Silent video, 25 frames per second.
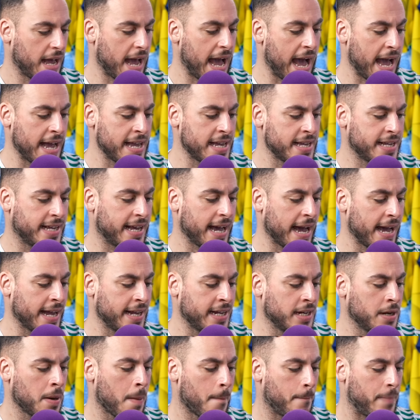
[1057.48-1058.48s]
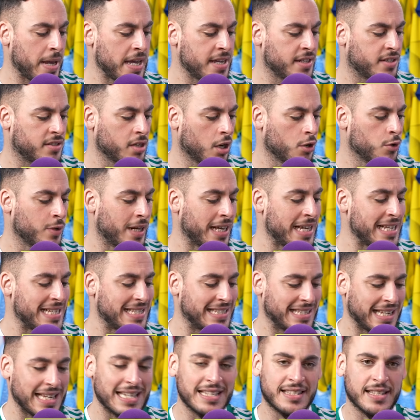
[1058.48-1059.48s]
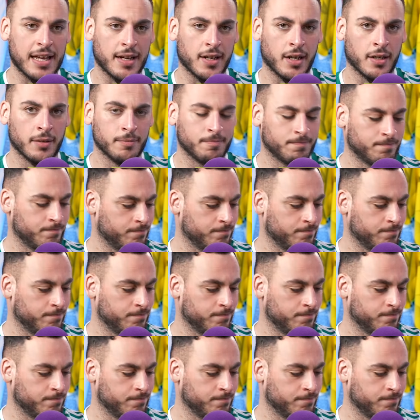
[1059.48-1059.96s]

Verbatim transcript: A, Kane. B, Tony. C, Salah.